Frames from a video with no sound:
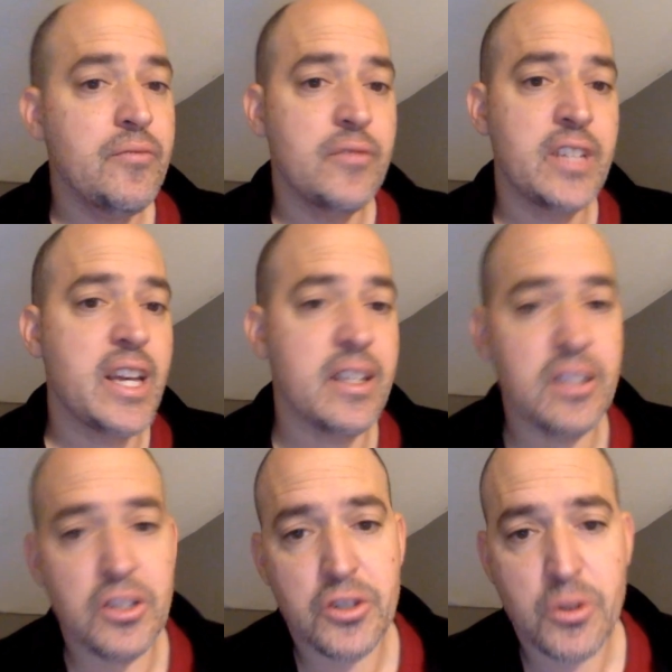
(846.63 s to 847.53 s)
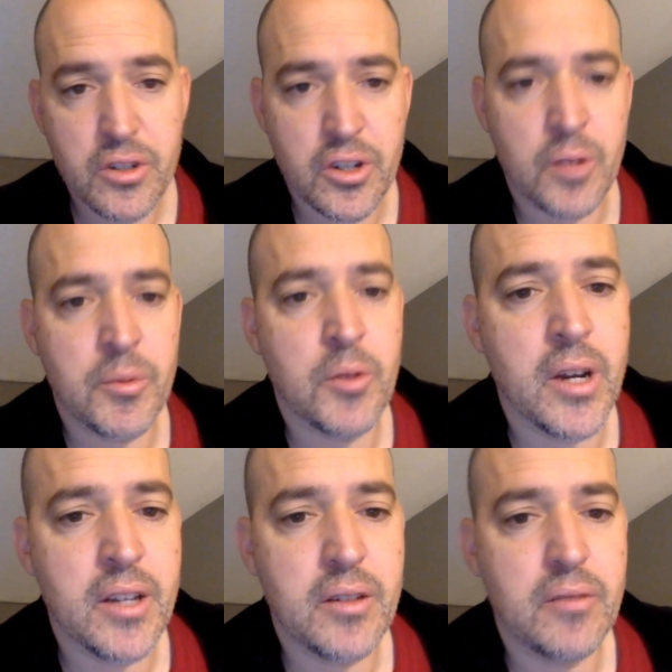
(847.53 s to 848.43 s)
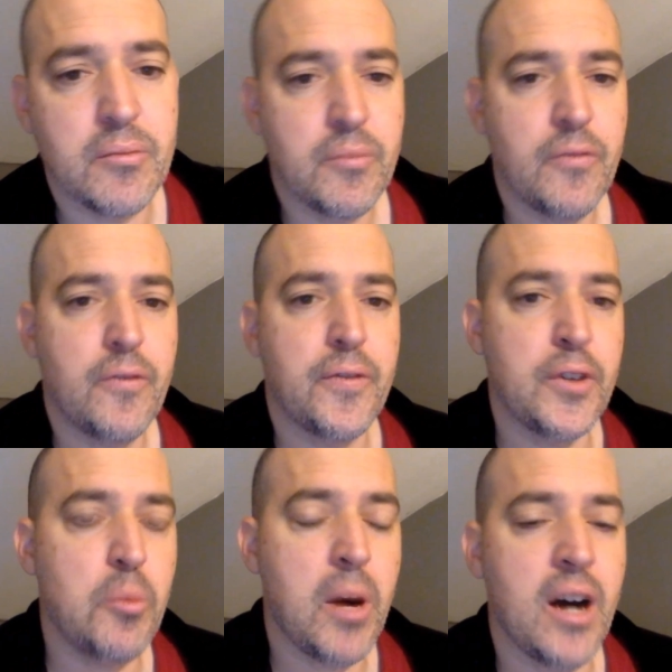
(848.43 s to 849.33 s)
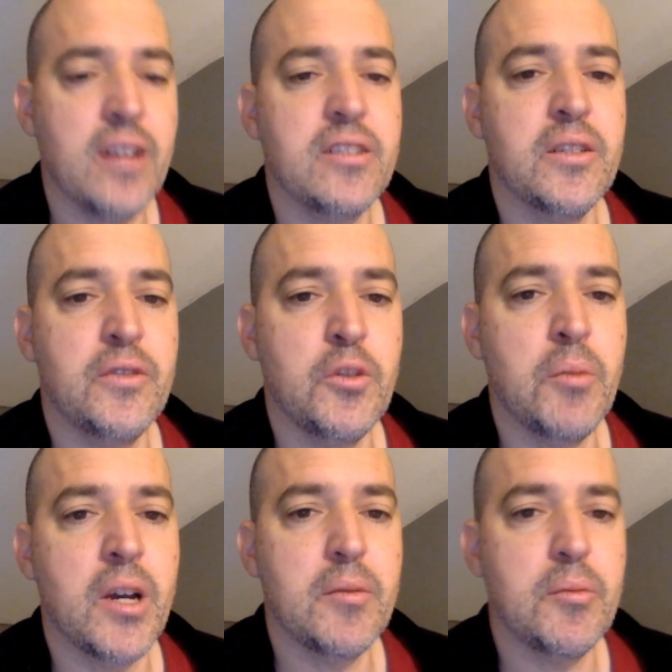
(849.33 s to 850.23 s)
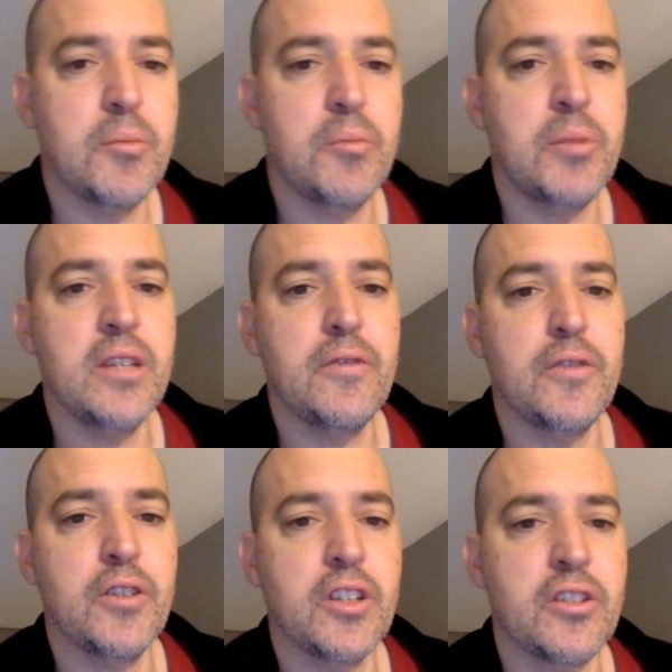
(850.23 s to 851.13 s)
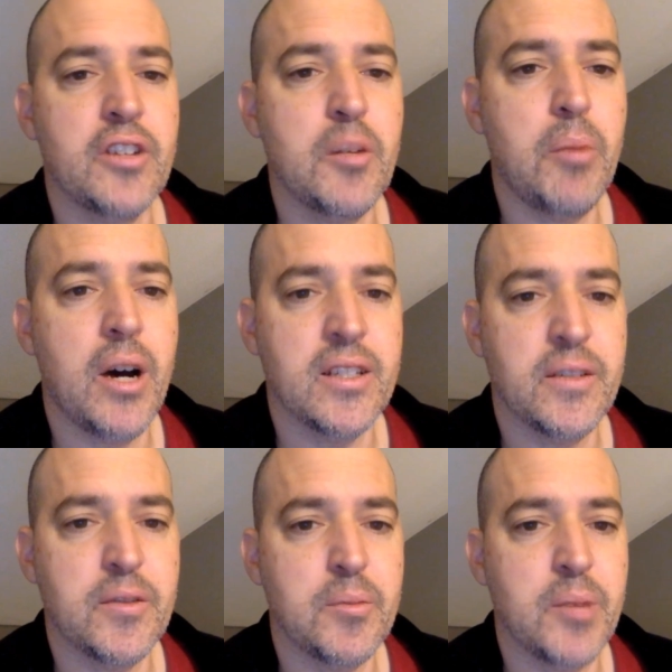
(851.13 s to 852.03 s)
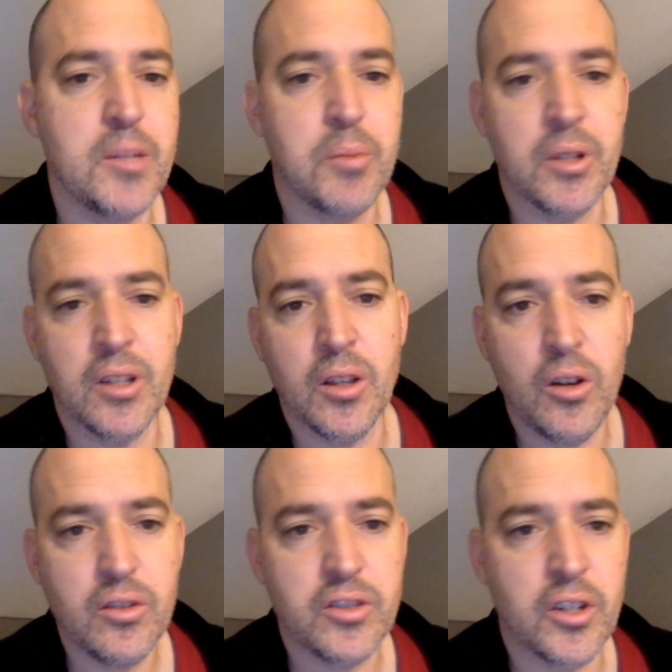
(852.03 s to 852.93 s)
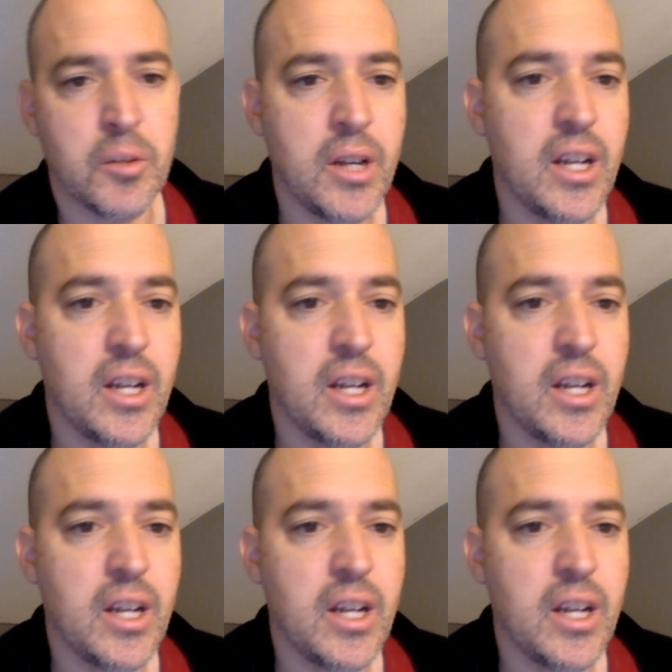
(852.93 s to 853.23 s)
yeah, in the short term you might feel positive. You might feel like you're in a positive space, but in the long term,